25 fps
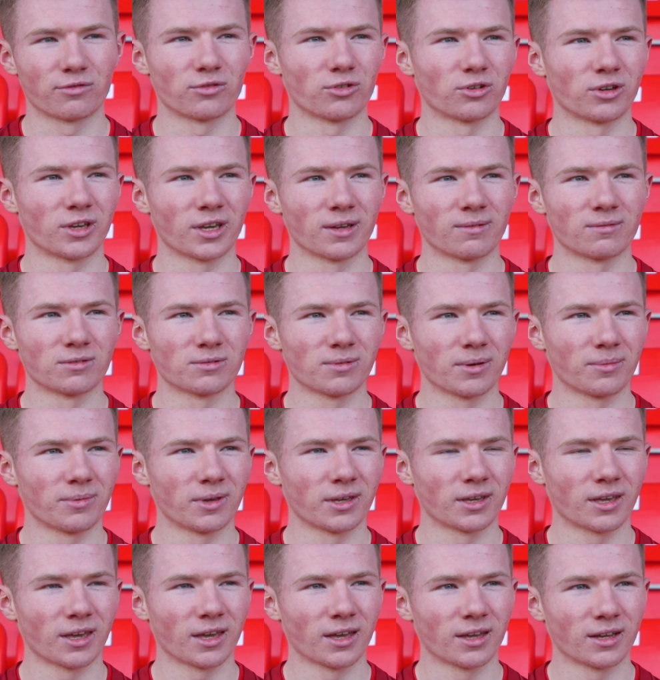few games maybe
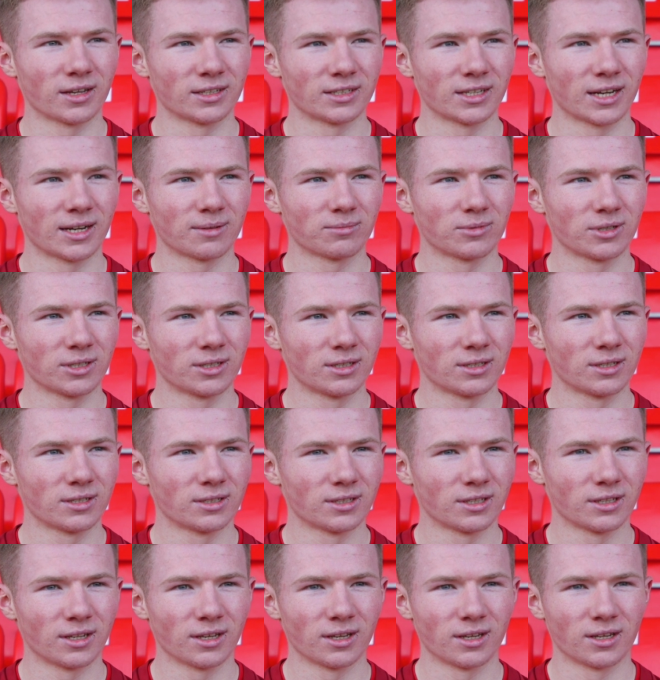to get adapted
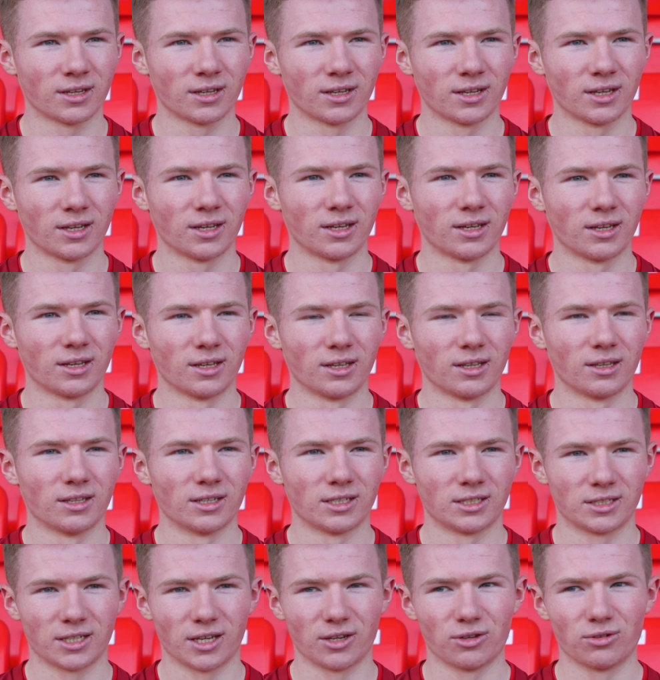to the,
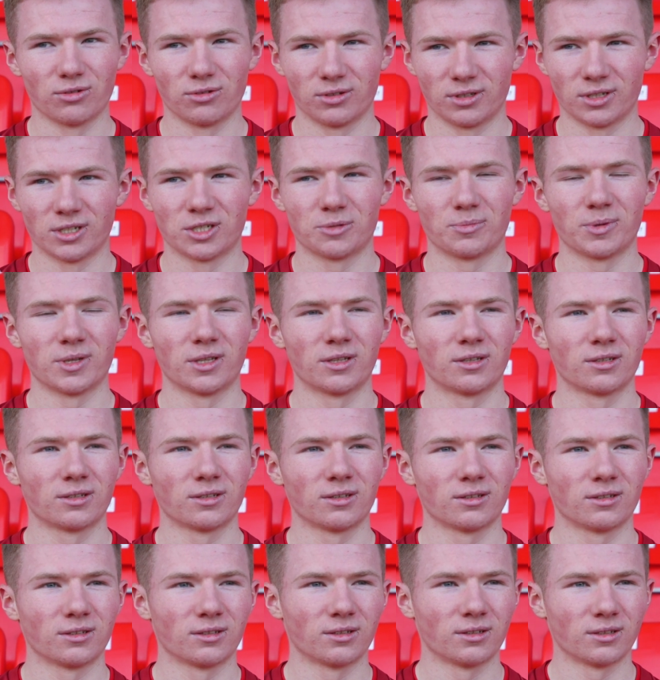style and the speed
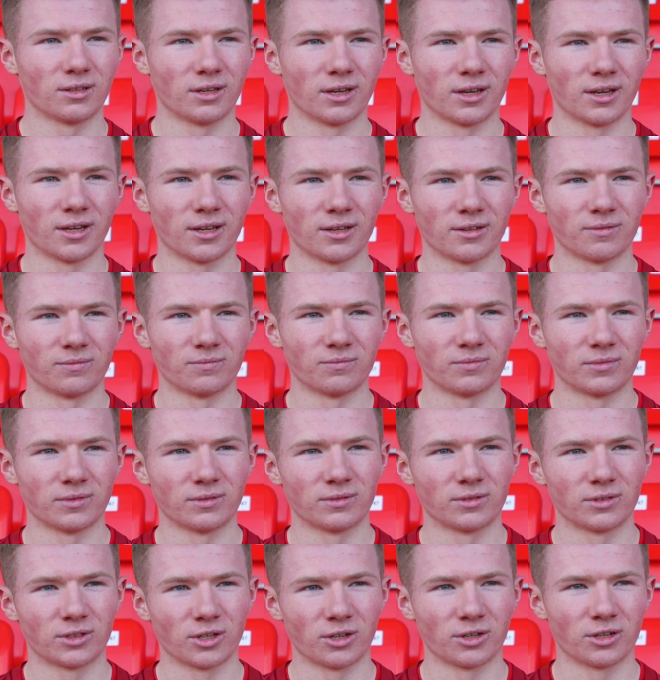uh,
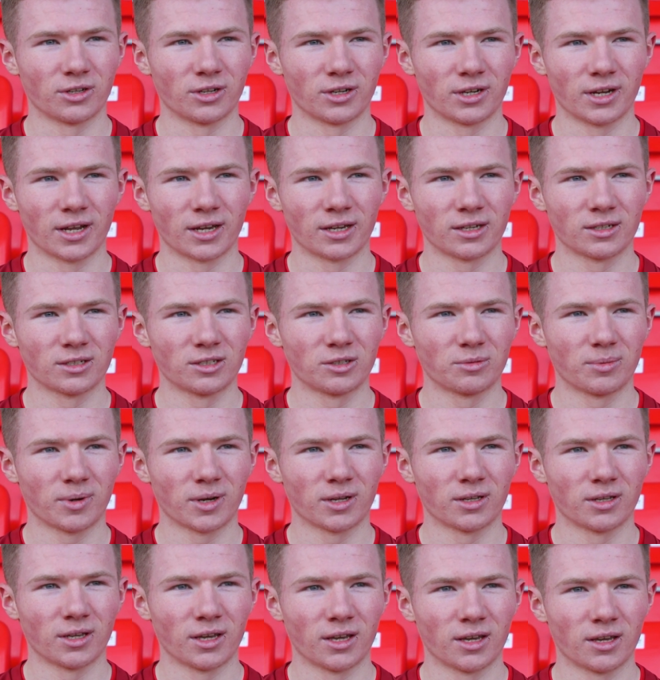down here in England,
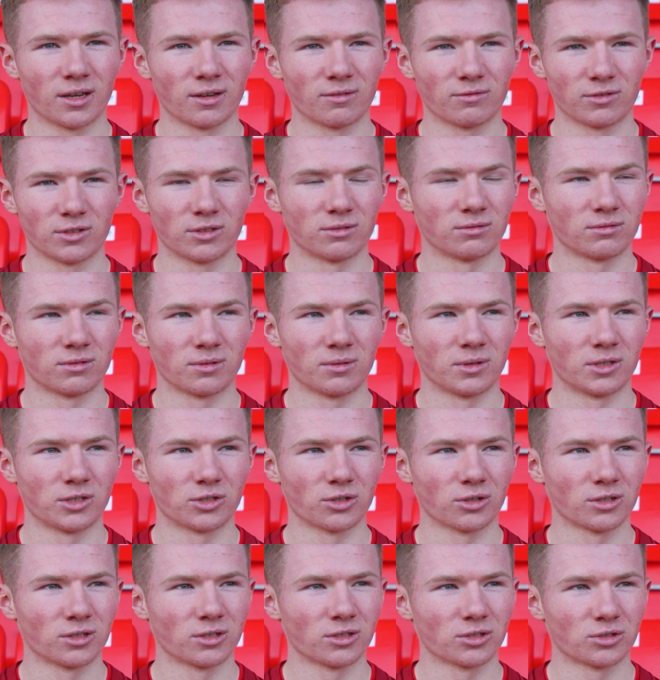but uh, I've been,
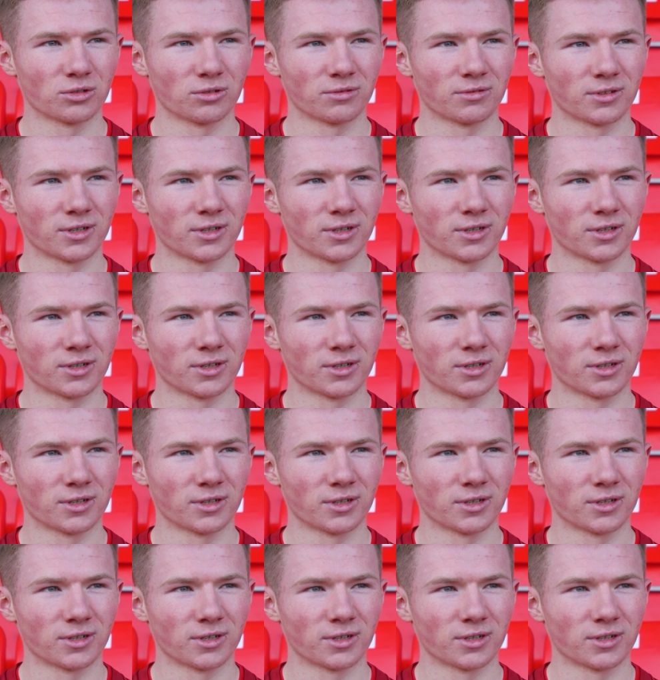enjoyed it so